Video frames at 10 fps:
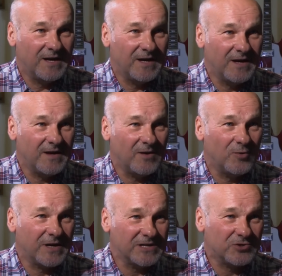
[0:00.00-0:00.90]
uh,
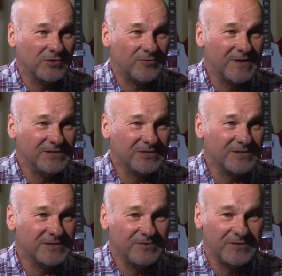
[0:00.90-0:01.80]
orchestral arranger,
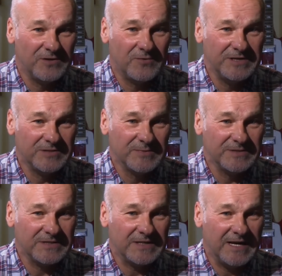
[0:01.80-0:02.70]
is doing the
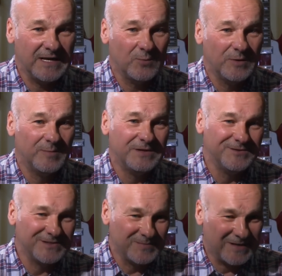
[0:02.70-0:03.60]
arrangements, and we'll be
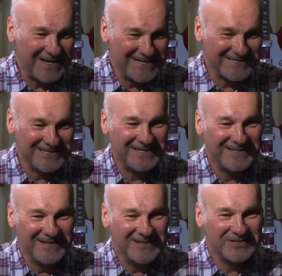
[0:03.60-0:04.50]
doing some classic
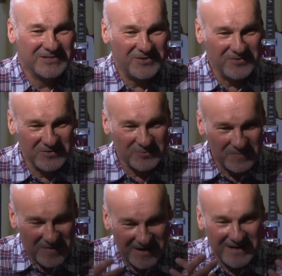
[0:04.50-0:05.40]
songs with
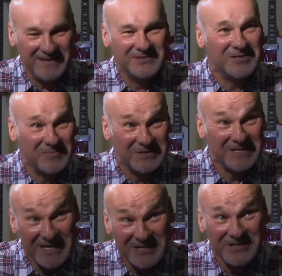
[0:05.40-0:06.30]
my
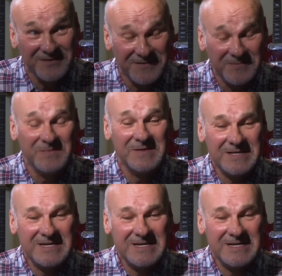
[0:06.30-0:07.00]
interpretation of them,